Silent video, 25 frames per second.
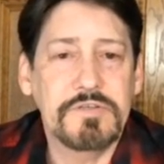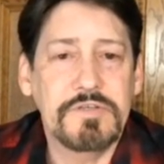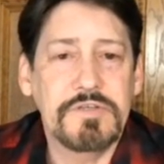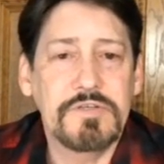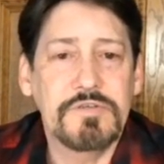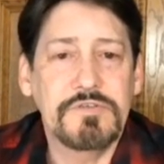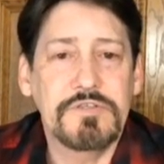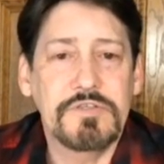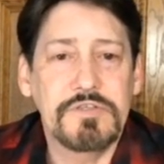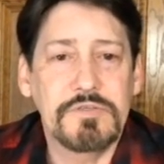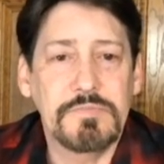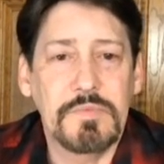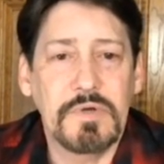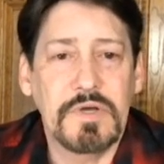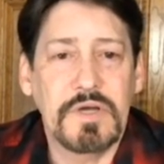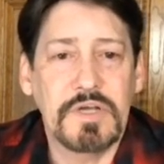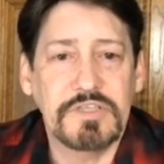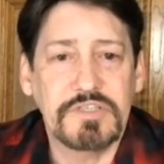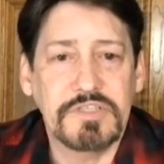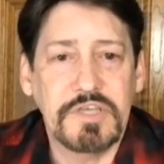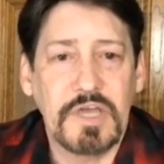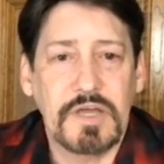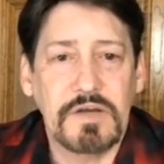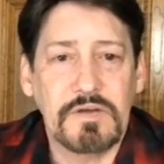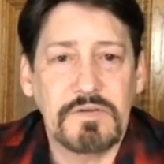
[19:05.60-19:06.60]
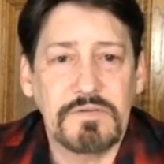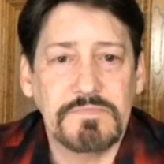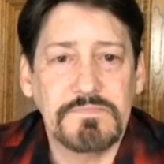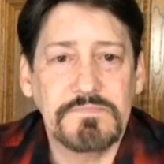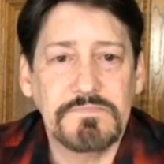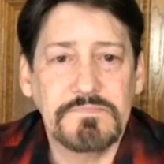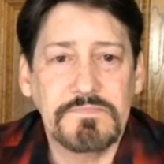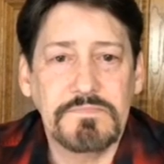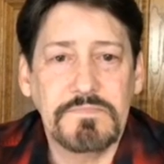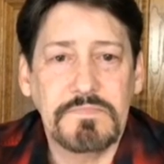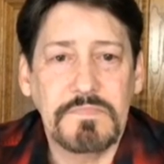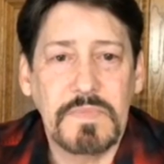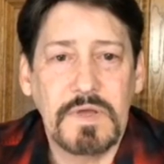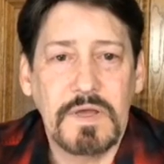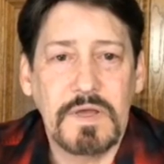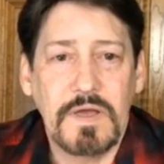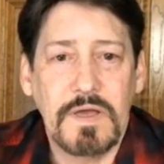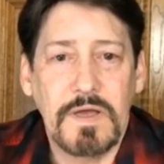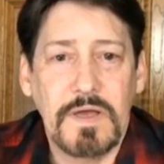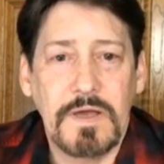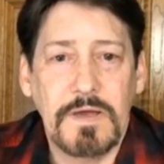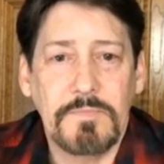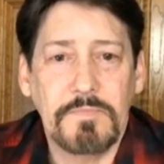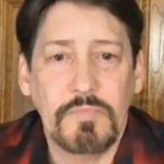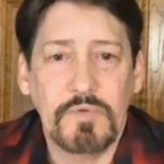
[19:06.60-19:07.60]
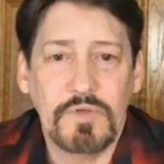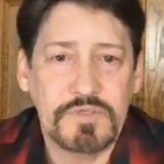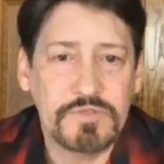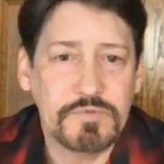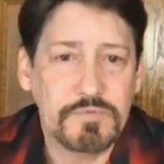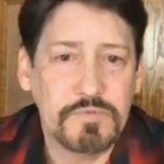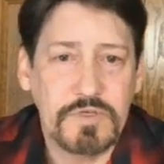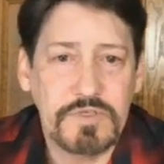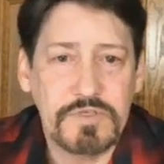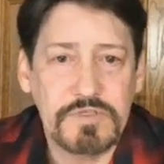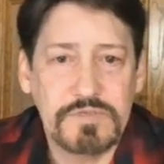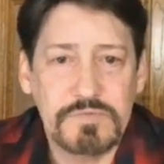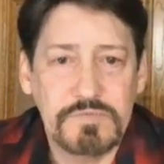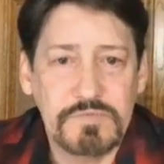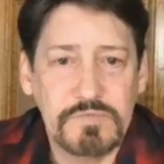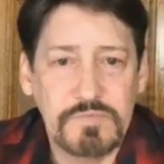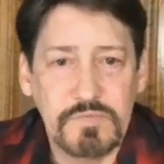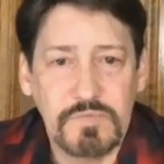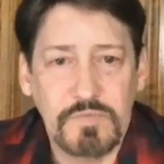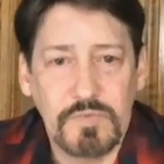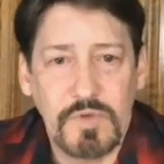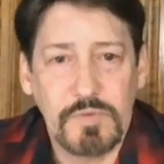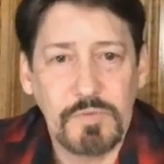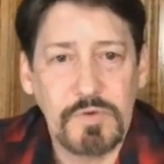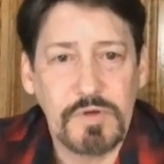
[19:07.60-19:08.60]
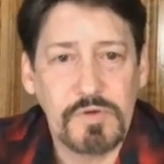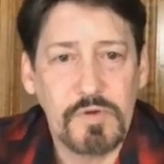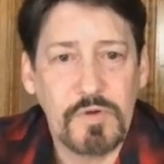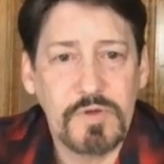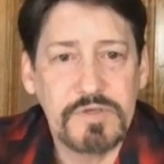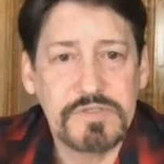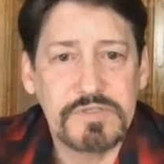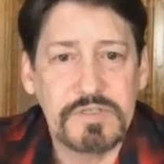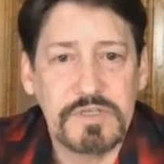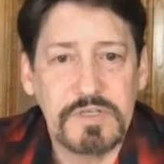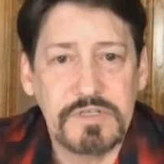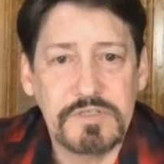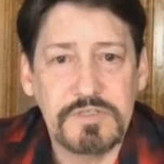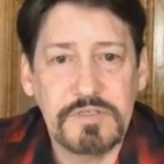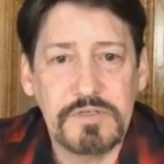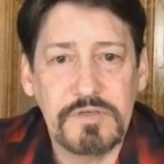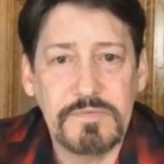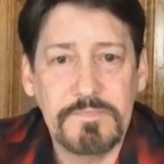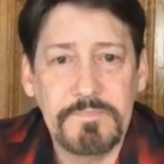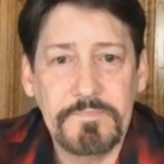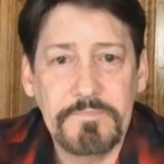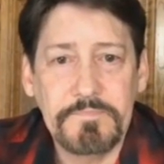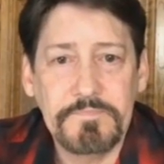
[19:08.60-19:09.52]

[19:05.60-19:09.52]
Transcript: YouTube channel, which was what we were always going to do.